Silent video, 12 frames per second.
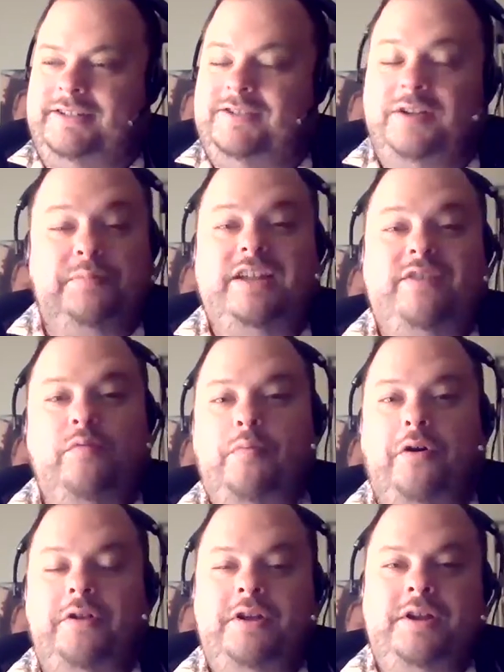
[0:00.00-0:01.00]

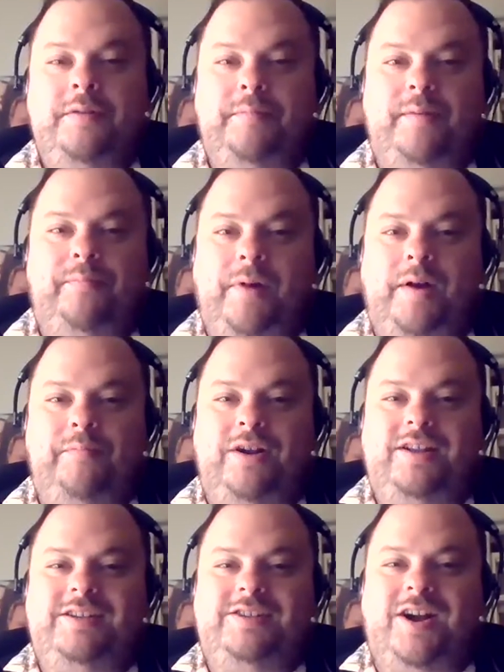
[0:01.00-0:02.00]
unbelievable. My
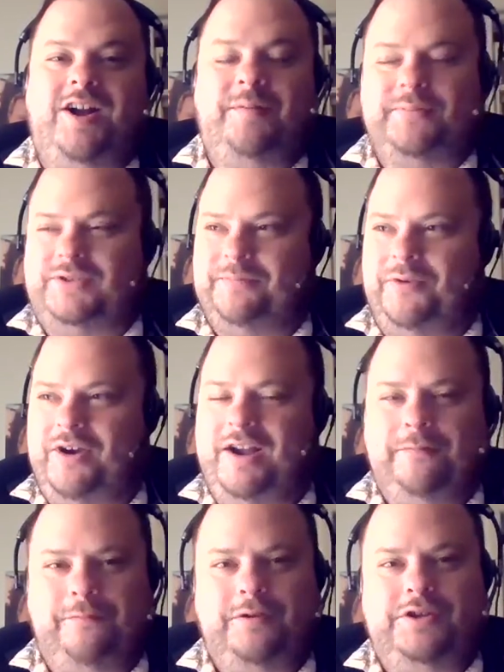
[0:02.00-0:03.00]
buddy dug up some
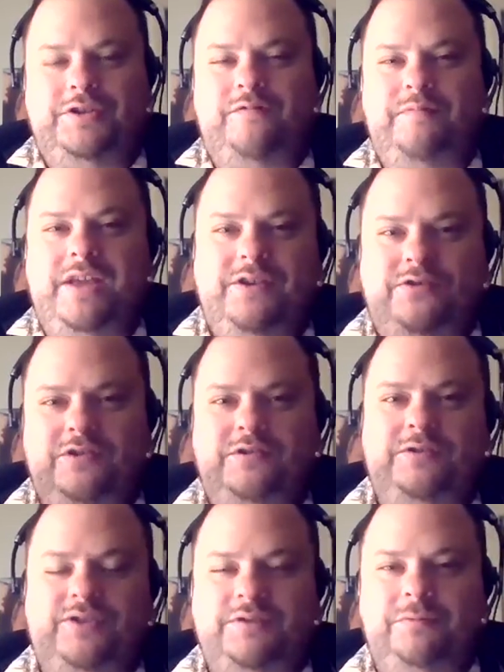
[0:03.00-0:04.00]
great footage of me
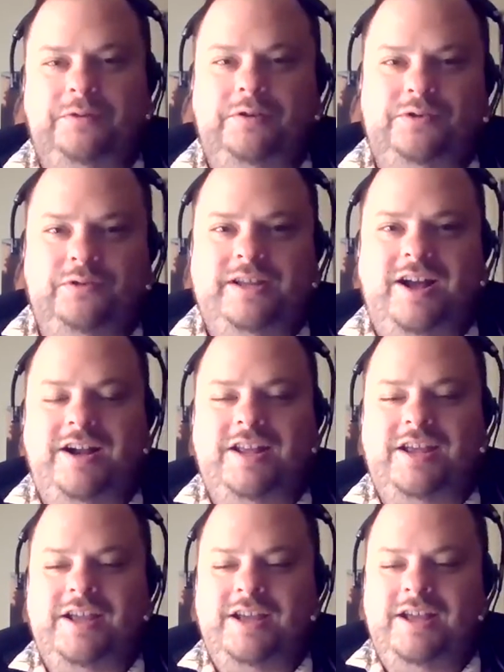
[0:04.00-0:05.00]
introducing Rudy
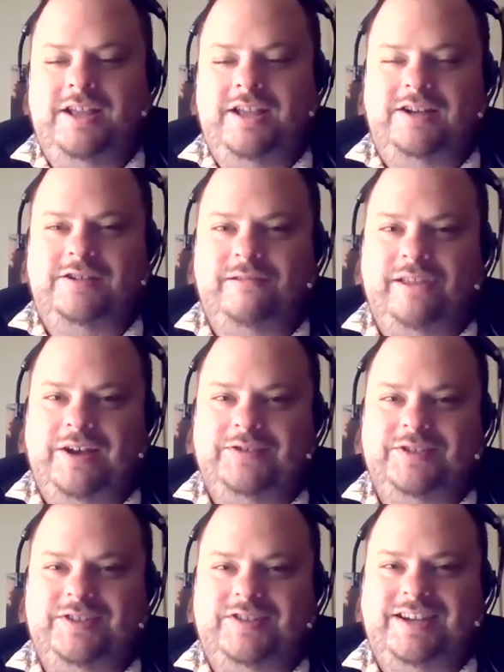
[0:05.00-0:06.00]
Giuliani in
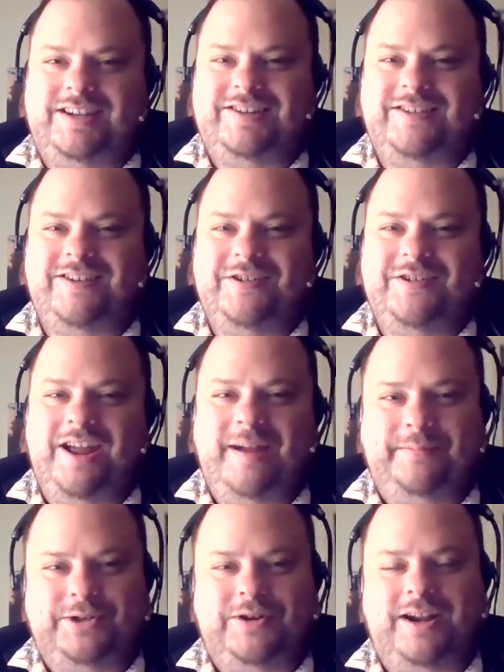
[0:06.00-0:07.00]
2006 here in New
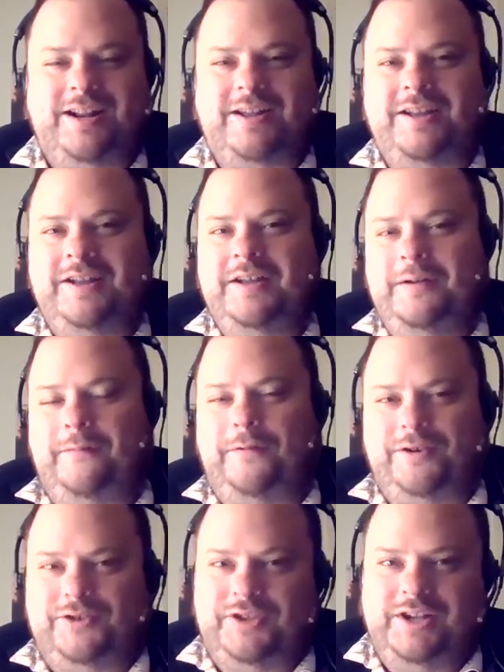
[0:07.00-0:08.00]
Hampshire at a
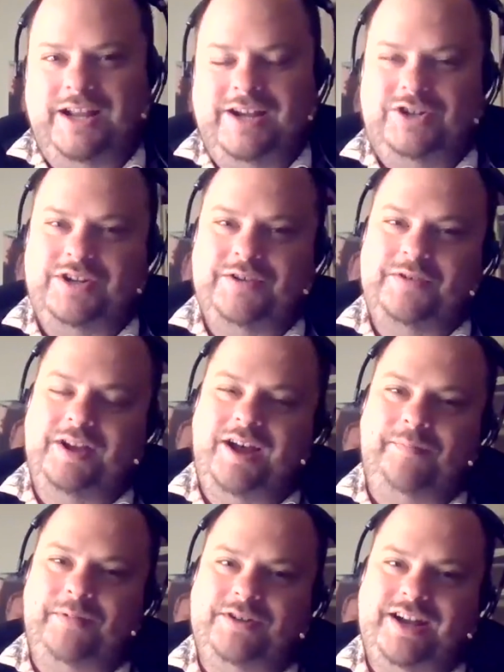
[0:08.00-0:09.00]
First in the Nation
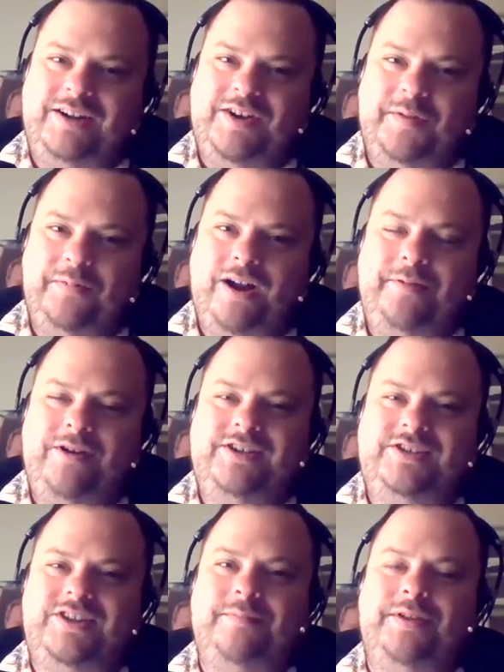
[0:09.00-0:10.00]
Protect Our
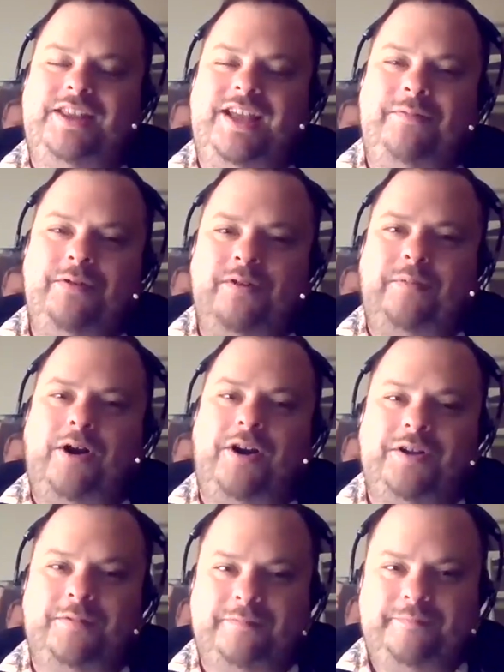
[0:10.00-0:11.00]
Primaries Summit that we were a
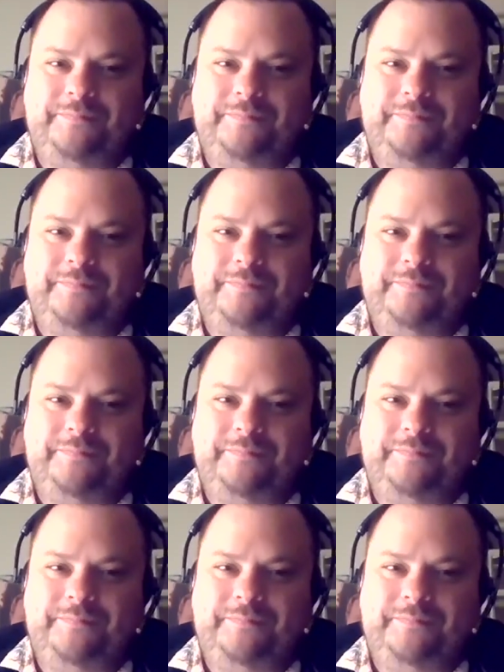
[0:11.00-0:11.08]
part of.